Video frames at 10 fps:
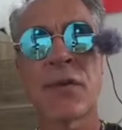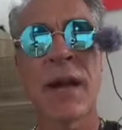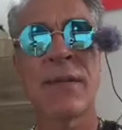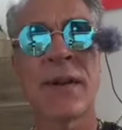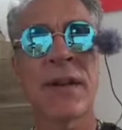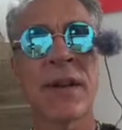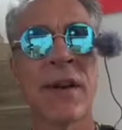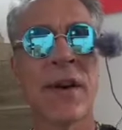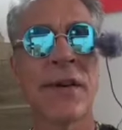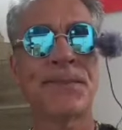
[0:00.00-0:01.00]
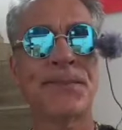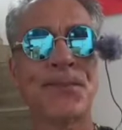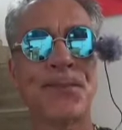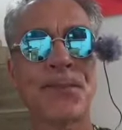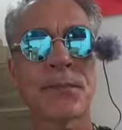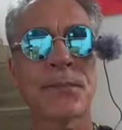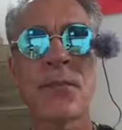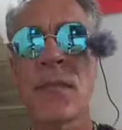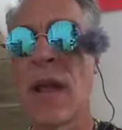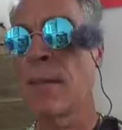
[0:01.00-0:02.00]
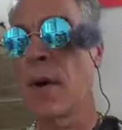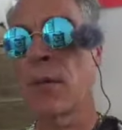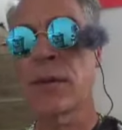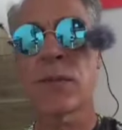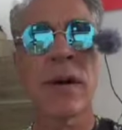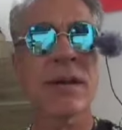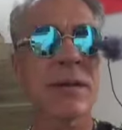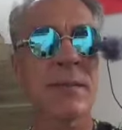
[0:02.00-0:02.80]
driving in the car. I'm always watching